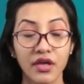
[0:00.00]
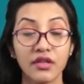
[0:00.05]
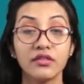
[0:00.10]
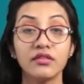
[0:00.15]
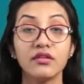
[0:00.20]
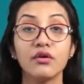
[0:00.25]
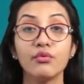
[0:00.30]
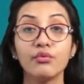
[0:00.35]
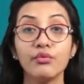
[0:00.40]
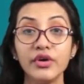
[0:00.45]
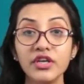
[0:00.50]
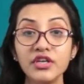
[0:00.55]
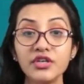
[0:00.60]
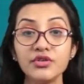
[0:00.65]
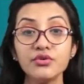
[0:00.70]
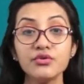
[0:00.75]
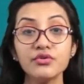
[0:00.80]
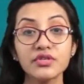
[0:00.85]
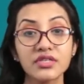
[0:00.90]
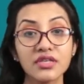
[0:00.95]
The
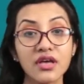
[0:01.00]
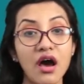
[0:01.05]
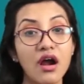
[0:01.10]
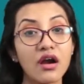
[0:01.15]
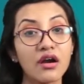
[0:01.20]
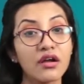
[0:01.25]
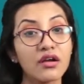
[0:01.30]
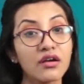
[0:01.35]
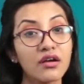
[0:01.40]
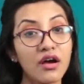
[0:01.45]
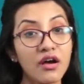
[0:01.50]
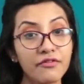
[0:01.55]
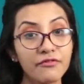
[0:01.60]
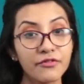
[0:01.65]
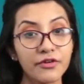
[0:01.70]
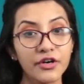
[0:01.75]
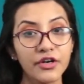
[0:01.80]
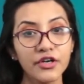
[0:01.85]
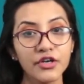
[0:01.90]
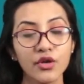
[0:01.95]
windows are
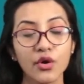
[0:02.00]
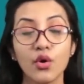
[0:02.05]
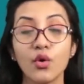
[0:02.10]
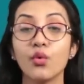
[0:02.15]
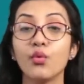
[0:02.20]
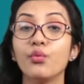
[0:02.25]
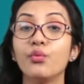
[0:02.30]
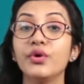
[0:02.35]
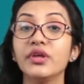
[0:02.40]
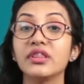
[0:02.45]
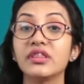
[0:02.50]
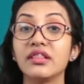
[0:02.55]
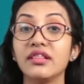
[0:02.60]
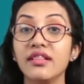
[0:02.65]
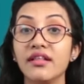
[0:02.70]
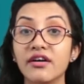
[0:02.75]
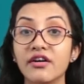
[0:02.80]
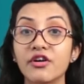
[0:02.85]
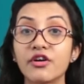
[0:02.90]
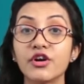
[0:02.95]
covered with
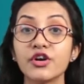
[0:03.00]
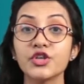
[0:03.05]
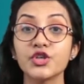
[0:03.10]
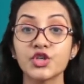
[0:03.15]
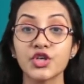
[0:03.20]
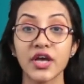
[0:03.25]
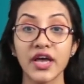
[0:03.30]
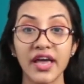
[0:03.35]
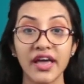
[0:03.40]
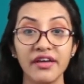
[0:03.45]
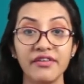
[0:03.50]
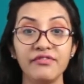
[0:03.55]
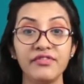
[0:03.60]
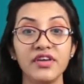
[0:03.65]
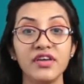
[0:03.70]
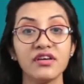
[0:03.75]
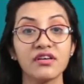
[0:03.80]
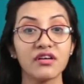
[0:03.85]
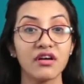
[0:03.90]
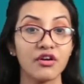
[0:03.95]
large
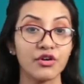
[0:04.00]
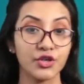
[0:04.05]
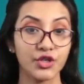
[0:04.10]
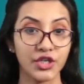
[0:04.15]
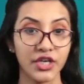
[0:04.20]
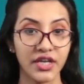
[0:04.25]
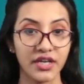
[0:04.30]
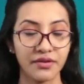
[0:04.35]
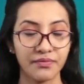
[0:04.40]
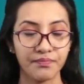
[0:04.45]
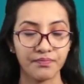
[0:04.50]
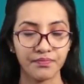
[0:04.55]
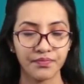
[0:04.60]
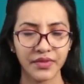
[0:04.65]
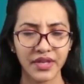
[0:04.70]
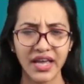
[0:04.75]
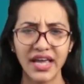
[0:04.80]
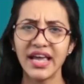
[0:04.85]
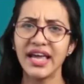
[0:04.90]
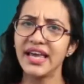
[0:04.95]
heavy curtain.
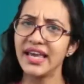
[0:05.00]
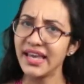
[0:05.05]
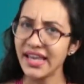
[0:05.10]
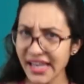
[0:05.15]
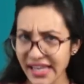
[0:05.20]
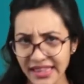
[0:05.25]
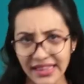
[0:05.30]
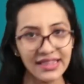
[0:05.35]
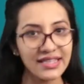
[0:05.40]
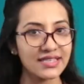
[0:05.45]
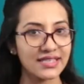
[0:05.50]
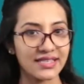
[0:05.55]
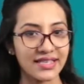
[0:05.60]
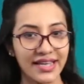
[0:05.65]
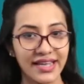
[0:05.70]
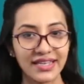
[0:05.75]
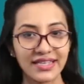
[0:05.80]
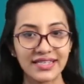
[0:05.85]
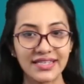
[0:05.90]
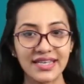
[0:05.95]
In the
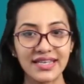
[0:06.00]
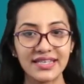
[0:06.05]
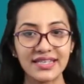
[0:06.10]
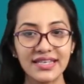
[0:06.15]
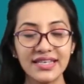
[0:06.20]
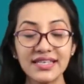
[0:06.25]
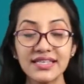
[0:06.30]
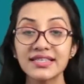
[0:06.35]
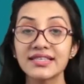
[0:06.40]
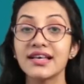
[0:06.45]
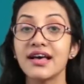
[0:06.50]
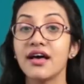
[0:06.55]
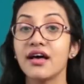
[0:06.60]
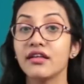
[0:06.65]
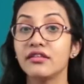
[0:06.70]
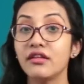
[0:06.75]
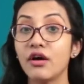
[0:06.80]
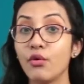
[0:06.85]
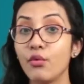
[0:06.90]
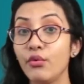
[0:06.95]
second sentence,
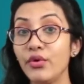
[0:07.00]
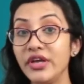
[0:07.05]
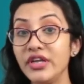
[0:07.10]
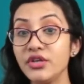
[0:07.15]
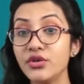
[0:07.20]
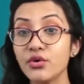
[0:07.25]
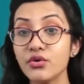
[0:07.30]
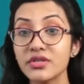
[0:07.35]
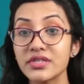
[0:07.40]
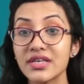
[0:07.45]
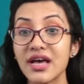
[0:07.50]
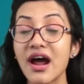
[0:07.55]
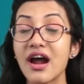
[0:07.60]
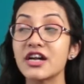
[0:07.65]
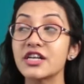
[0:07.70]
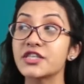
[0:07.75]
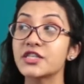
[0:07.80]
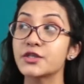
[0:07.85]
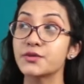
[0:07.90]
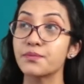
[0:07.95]
the windows
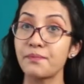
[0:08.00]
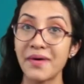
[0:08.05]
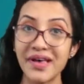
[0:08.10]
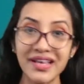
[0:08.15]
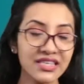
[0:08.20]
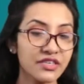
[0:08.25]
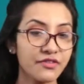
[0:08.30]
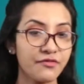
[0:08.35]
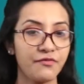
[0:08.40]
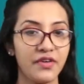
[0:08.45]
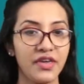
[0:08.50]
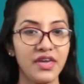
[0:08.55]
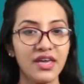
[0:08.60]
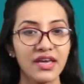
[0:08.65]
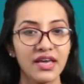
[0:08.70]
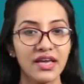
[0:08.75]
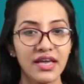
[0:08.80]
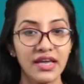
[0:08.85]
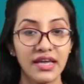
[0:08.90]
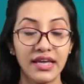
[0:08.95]
are specific
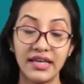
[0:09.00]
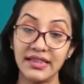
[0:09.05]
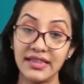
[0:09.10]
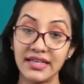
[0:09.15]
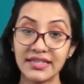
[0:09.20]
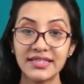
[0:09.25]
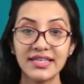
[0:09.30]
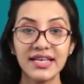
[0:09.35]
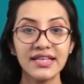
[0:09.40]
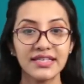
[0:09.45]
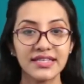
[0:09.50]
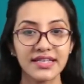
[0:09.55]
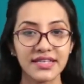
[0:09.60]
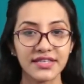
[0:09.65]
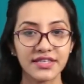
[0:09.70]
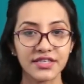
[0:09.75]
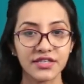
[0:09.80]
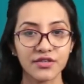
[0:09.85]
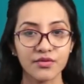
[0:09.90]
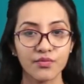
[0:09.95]
in the
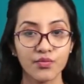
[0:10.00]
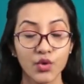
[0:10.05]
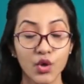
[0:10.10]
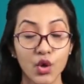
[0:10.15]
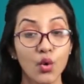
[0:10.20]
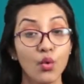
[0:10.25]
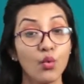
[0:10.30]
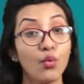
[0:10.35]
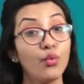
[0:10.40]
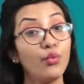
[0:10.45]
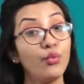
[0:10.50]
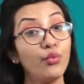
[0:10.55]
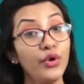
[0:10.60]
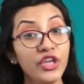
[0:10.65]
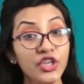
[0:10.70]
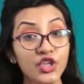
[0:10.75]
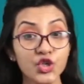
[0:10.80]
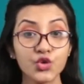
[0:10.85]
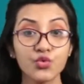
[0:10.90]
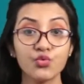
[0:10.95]
sentence.
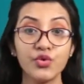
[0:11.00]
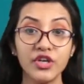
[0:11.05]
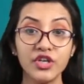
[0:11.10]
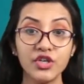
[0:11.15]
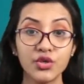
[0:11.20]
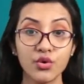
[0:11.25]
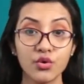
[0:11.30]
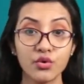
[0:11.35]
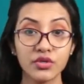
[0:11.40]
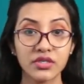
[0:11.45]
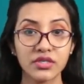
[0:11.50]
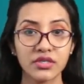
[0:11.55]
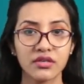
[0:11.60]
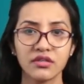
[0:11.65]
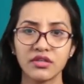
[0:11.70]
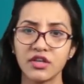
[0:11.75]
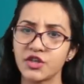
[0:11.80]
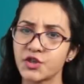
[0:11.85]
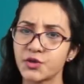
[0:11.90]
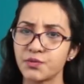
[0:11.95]
Which windows
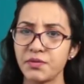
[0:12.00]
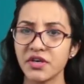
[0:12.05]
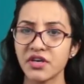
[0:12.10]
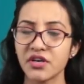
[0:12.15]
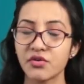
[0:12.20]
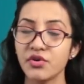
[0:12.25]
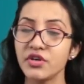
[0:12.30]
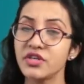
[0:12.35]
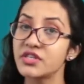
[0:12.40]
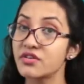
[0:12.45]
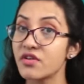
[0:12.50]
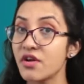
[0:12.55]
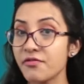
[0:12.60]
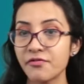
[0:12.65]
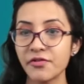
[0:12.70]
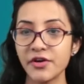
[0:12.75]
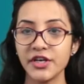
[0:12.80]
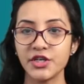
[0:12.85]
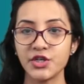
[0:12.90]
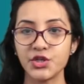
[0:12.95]
the speaker is
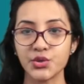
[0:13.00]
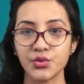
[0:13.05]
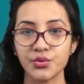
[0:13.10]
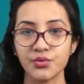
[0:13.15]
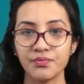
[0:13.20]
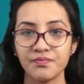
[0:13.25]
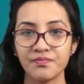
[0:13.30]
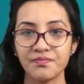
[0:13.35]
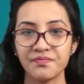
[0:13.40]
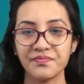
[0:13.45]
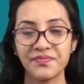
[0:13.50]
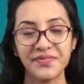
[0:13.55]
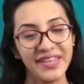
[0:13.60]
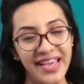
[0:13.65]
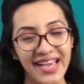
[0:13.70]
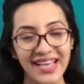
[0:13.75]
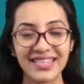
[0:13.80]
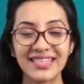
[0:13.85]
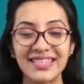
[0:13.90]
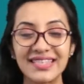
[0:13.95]
referring to?
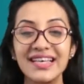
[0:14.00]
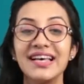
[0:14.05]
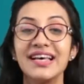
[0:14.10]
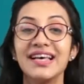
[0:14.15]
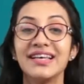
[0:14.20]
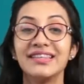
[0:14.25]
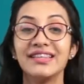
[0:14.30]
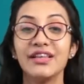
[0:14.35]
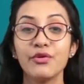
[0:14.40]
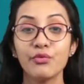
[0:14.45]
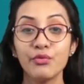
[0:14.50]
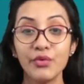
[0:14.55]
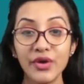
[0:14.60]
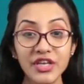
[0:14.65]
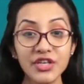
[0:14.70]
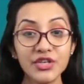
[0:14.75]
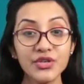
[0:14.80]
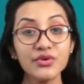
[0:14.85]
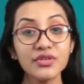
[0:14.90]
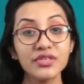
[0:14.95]
Yes, the
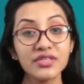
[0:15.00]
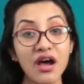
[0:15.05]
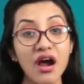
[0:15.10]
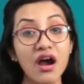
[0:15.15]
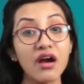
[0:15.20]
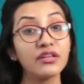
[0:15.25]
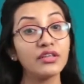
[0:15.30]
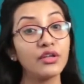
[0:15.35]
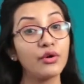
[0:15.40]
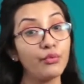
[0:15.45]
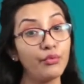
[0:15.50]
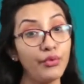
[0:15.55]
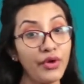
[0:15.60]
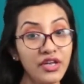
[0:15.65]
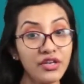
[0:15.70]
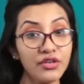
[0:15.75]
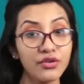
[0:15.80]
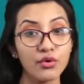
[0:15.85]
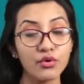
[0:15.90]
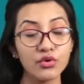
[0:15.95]
windows are the
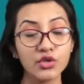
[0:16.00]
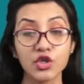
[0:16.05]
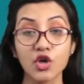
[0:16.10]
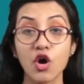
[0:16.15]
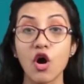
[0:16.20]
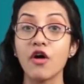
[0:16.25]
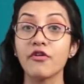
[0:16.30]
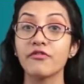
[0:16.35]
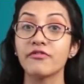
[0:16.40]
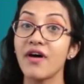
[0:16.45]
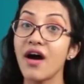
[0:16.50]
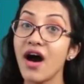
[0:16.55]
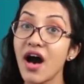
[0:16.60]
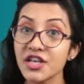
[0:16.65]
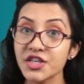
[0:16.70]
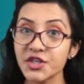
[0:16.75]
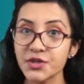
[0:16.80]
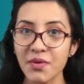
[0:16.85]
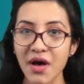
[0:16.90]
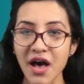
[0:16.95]
windows of
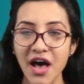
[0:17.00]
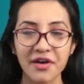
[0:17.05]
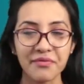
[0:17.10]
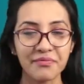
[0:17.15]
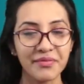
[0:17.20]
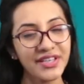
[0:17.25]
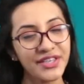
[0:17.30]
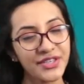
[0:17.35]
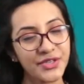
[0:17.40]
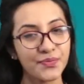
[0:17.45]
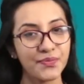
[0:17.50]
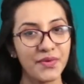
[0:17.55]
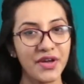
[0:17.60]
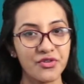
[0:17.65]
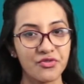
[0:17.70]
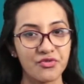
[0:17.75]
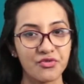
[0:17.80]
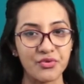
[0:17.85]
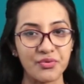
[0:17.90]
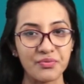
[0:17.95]
Asma Ahmed's
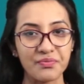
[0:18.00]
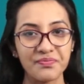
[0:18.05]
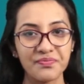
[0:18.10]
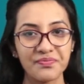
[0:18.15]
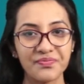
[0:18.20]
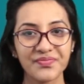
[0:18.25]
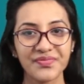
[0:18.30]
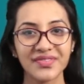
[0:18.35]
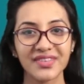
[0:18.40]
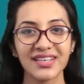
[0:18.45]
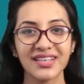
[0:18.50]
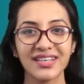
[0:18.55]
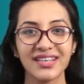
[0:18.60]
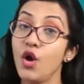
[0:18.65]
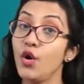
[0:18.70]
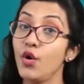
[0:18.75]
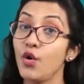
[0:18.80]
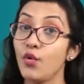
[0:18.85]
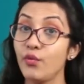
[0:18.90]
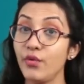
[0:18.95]
bedroom.
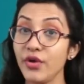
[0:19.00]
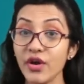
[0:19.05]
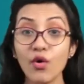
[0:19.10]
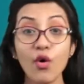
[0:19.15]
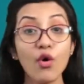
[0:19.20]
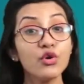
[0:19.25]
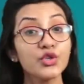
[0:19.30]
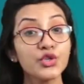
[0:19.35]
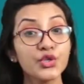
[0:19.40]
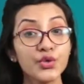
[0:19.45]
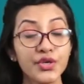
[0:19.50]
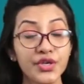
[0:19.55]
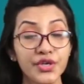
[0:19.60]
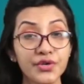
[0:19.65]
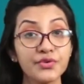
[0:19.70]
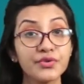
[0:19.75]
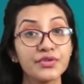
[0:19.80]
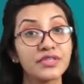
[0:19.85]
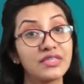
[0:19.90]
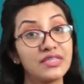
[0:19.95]
We also
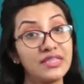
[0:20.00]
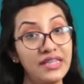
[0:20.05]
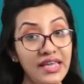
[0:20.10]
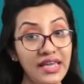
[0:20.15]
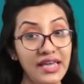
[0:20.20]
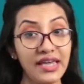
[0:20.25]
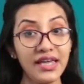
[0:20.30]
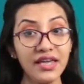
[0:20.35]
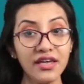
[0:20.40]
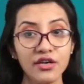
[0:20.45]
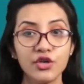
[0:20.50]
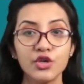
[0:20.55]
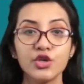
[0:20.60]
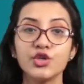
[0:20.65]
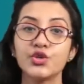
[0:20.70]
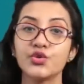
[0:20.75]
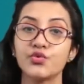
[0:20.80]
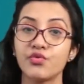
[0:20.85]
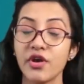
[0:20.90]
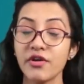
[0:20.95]
use the
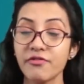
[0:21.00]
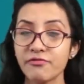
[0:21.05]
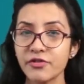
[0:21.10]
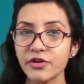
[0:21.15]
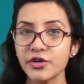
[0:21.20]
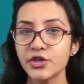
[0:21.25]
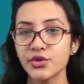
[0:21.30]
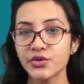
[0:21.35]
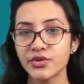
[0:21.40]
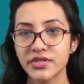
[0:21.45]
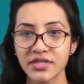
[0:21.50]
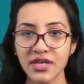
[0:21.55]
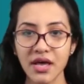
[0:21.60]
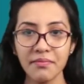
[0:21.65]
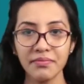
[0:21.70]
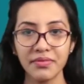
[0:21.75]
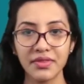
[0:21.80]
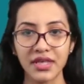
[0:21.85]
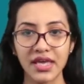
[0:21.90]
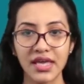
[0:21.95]
to refer to
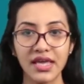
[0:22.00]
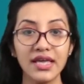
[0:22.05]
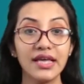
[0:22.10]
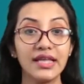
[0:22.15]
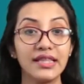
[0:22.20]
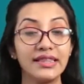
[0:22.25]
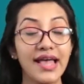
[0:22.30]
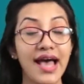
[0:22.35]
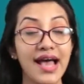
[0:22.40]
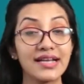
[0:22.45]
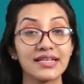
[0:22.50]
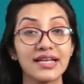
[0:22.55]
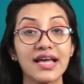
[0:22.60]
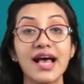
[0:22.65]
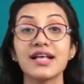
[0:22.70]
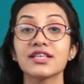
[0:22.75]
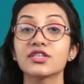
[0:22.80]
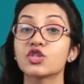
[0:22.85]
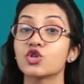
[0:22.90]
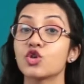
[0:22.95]
something that
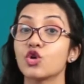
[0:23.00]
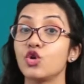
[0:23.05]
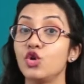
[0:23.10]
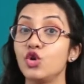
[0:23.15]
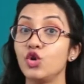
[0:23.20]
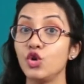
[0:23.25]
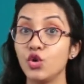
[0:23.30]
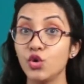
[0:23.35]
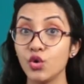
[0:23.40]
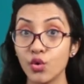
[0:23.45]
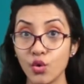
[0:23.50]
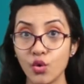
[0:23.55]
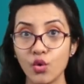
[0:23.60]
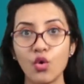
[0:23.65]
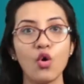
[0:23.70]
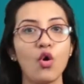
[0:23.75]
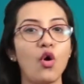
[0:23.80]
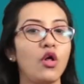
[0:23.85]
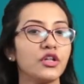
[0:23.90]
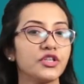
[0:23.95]
has
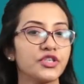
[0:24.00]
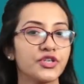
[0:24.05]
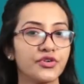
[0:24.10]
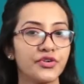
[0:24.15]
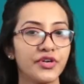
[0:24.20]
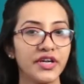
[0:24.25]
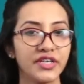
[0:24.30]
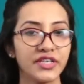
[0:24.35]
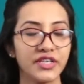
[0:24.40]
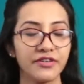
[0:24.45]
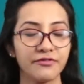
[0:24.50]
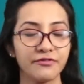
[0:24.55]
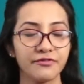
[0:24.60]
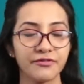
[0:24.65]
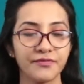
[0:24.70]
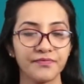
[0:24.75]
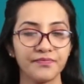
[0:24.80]
no alternative.